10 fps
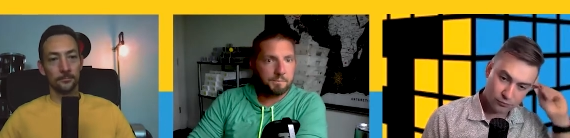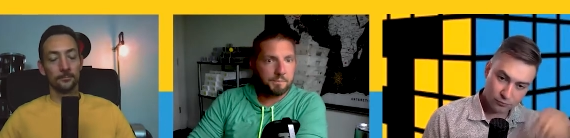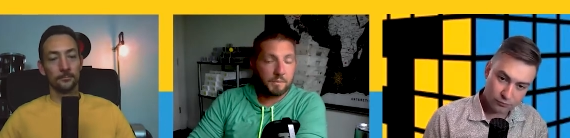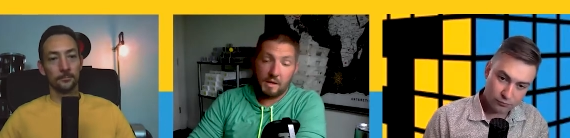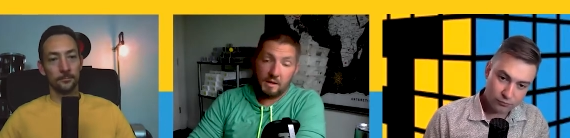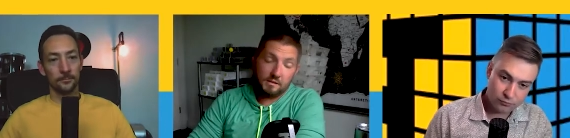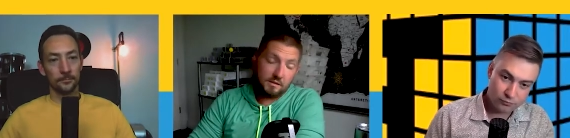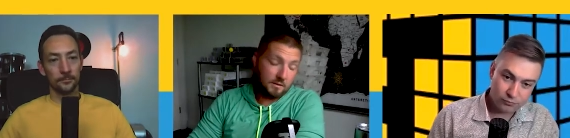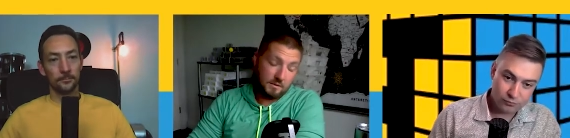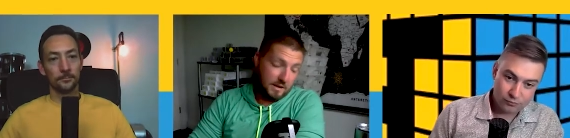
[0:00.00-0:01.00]
Speaker 1: yeah, that's a,
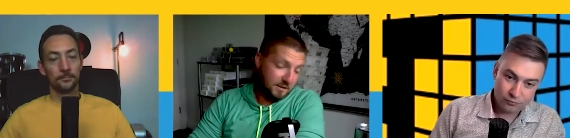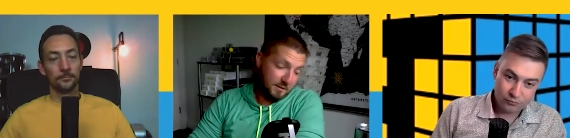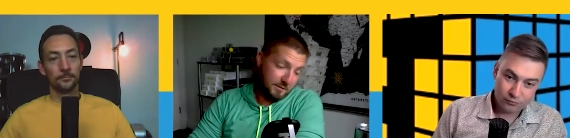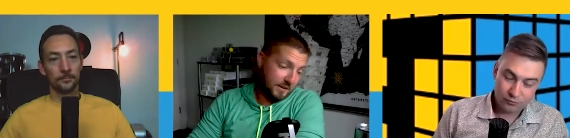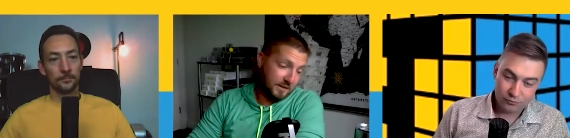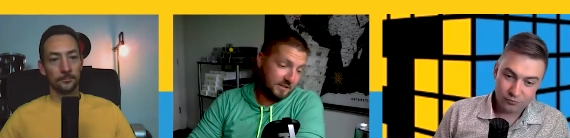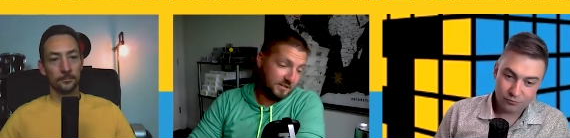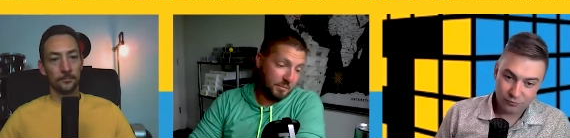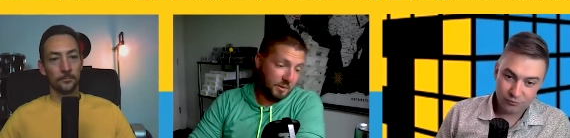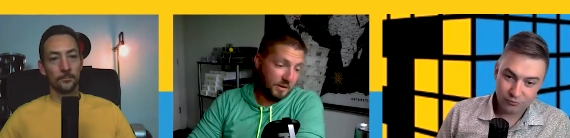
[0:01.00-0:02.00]
that is a
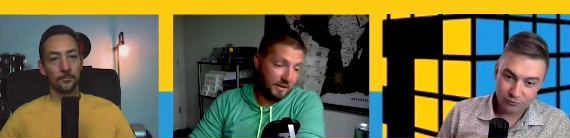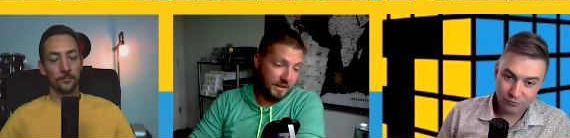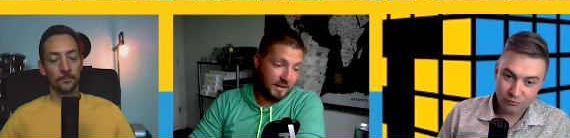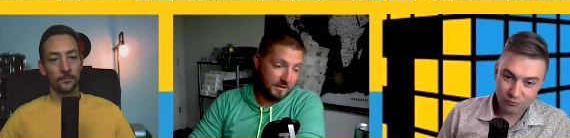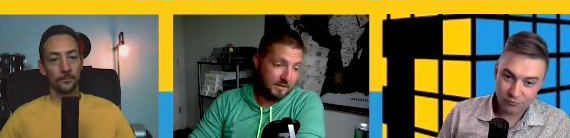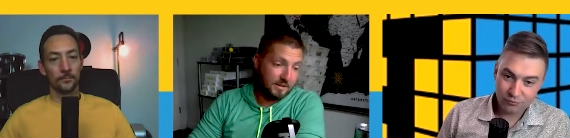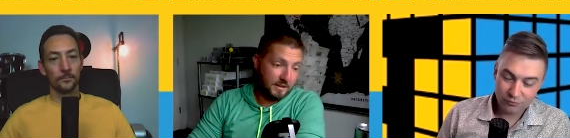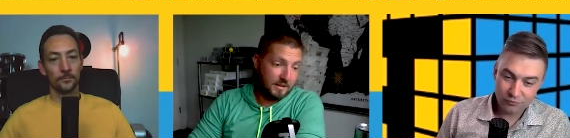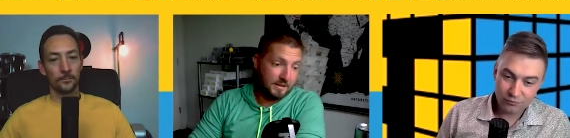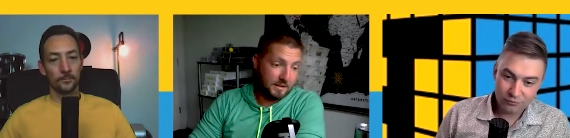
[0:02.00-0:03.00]
fantastic point. And that,
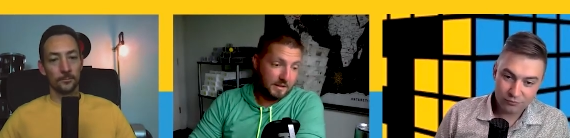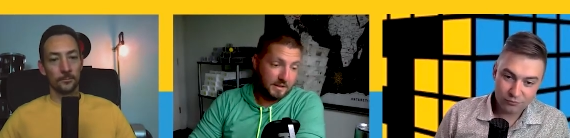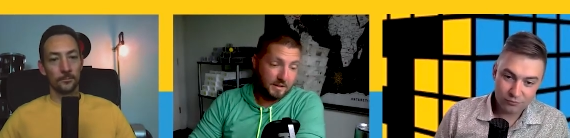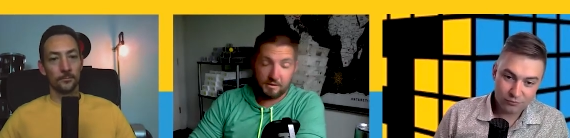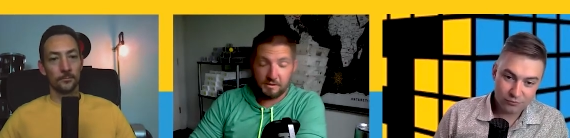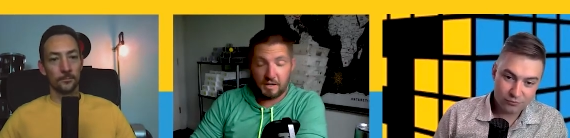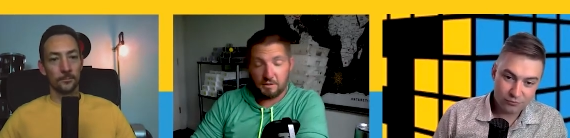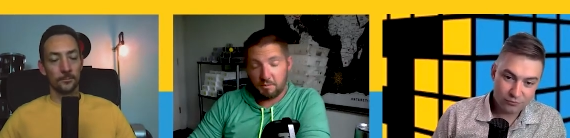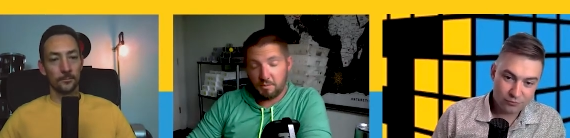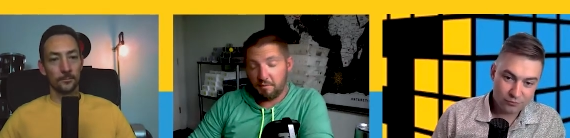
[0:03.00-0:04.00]
that resonates
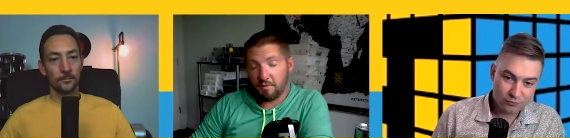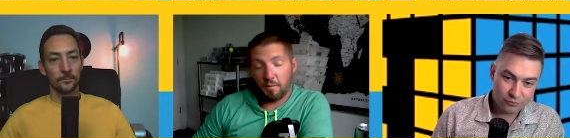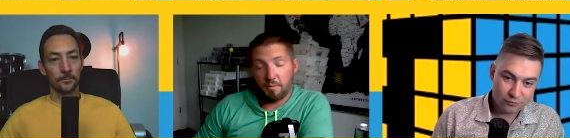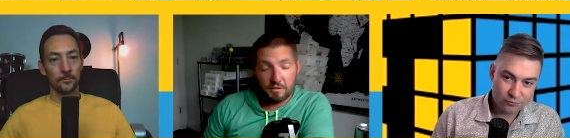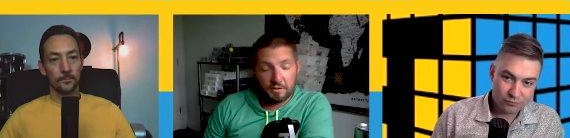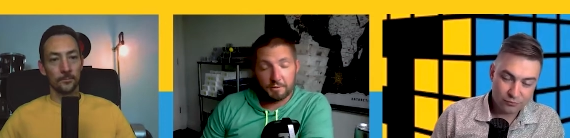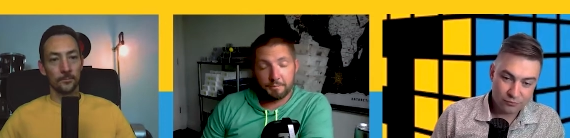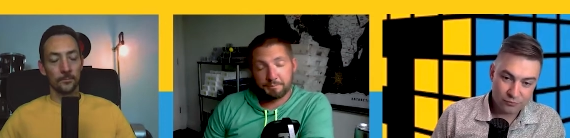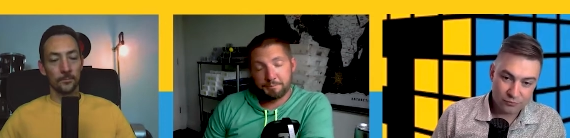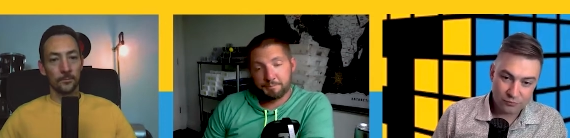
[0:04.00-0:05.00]
with me very much too.
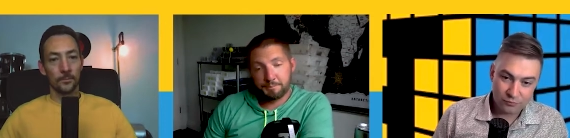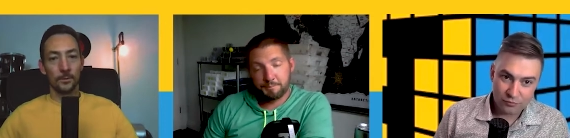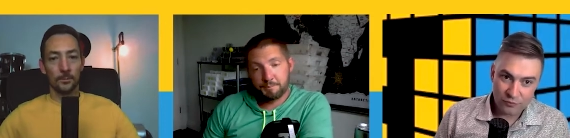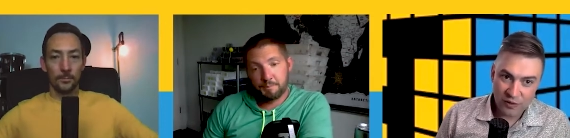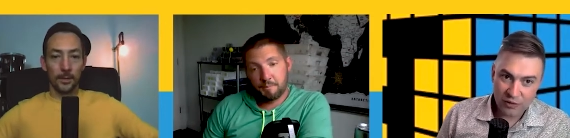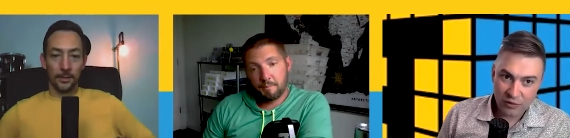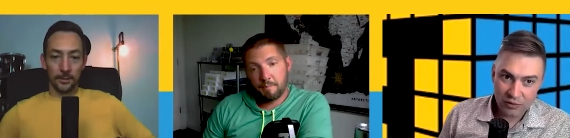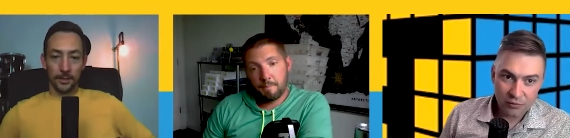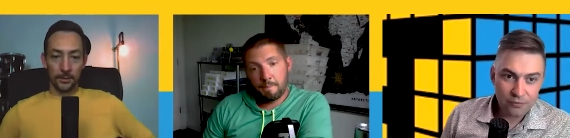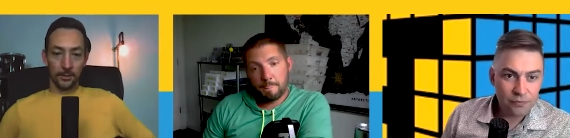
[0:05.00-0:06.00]

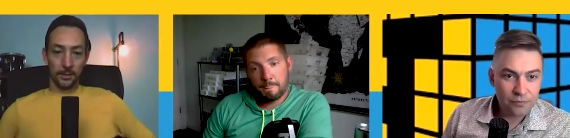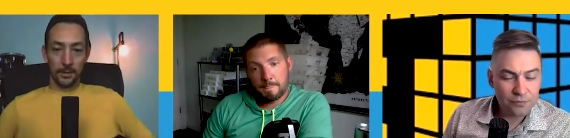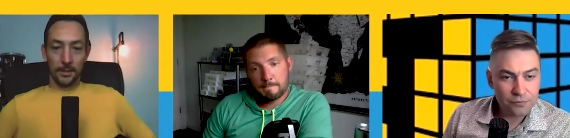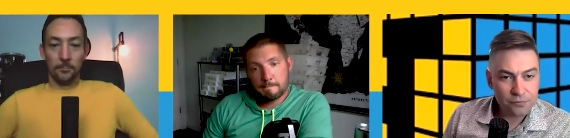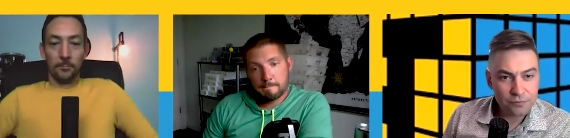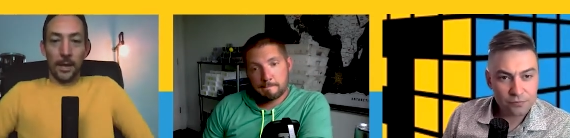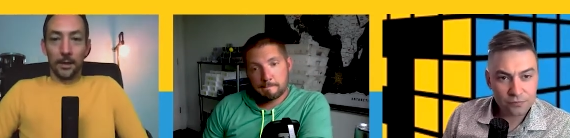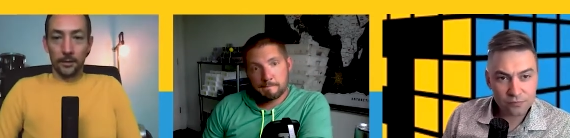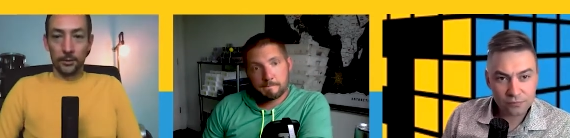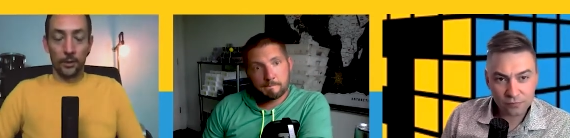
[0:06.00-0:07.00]
Speaker 2: Paying attention to the
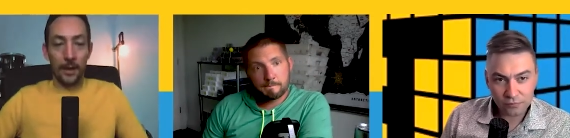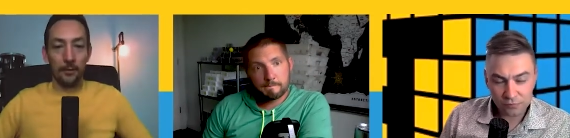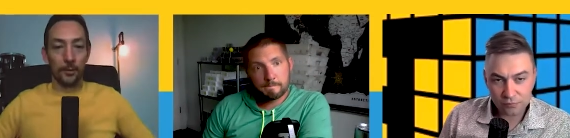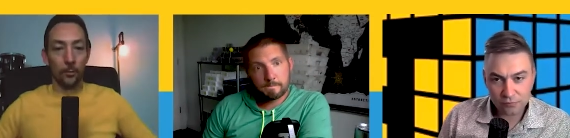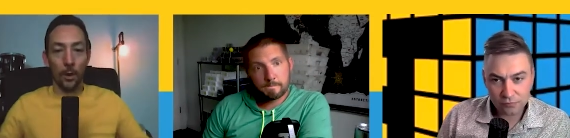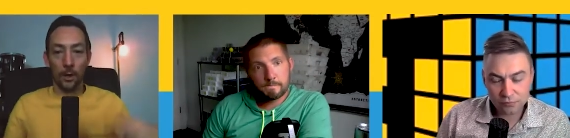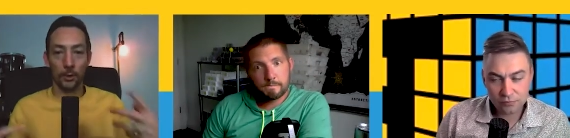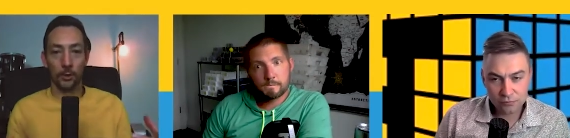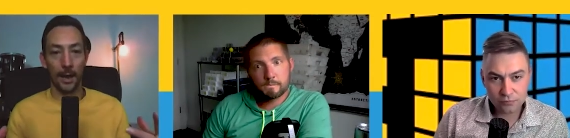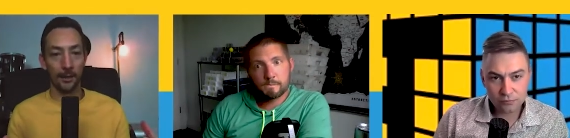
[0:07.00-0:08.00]
impact that you're having
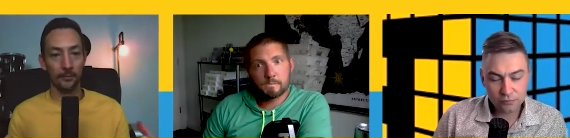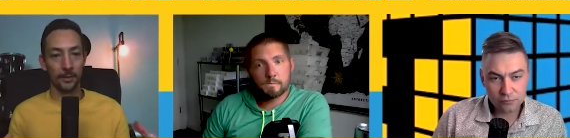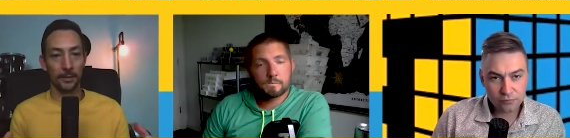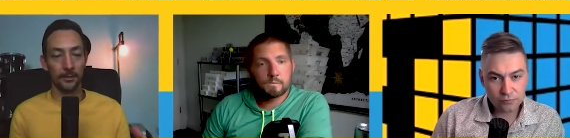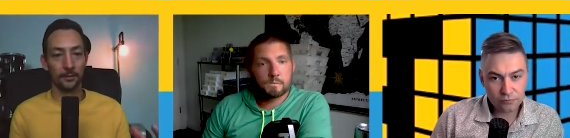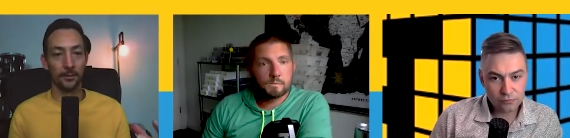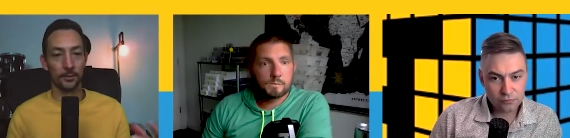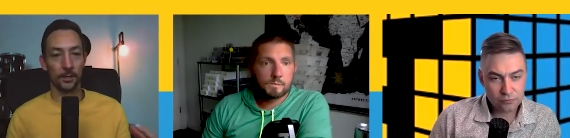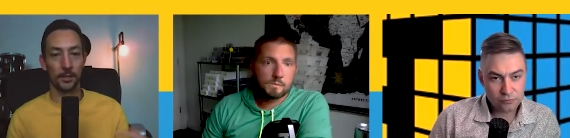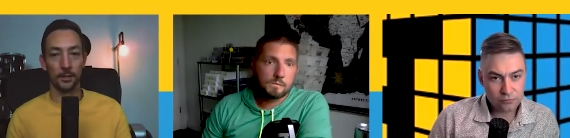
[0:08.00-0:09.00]
while you're having it is
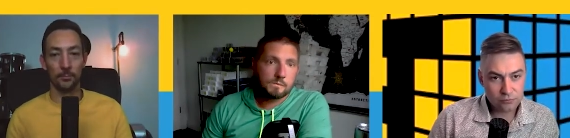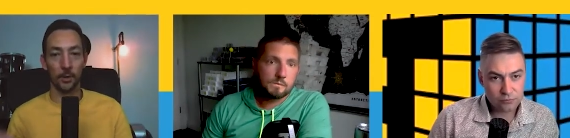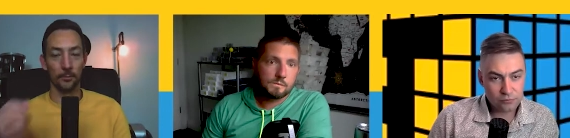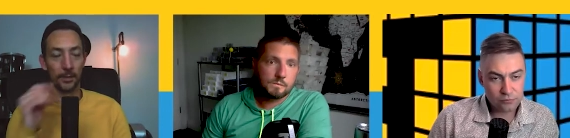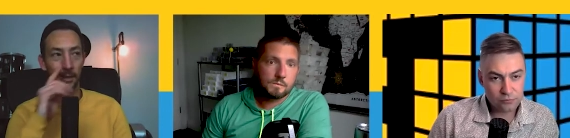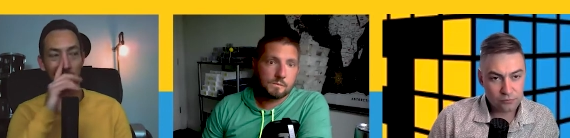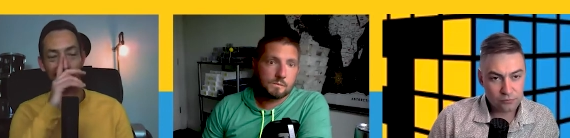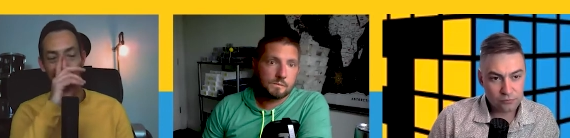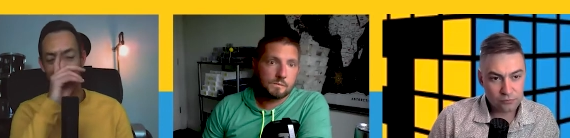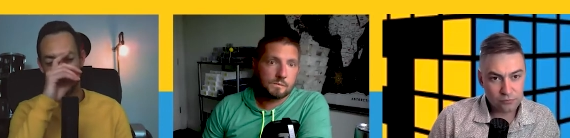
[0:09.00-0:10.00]
such a key part of it.
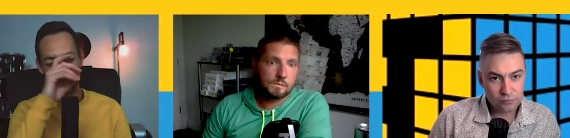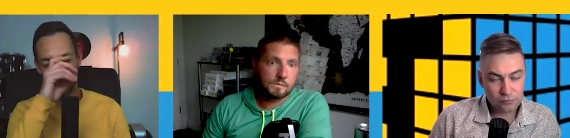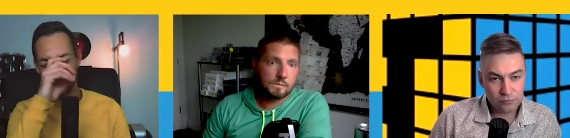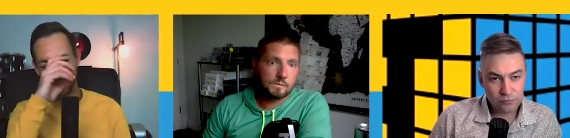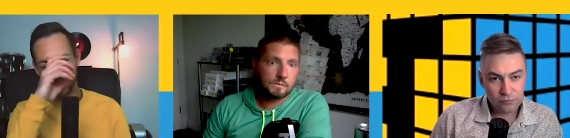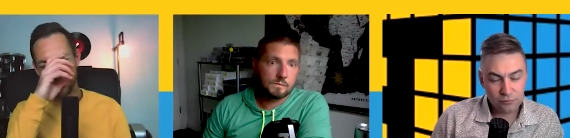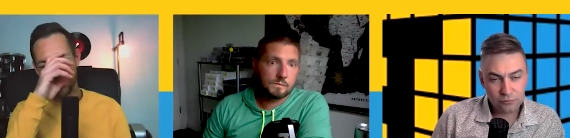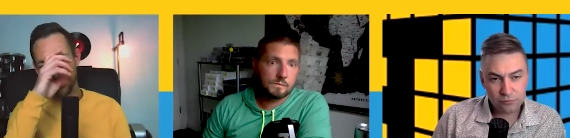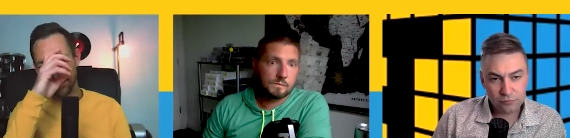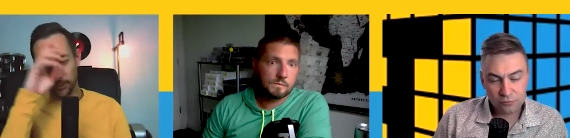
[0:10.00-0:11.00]
Uh, the idea that
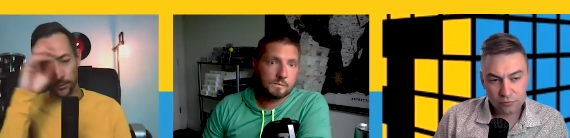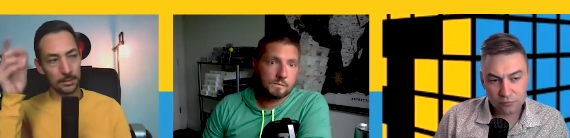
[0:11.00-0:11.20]
you're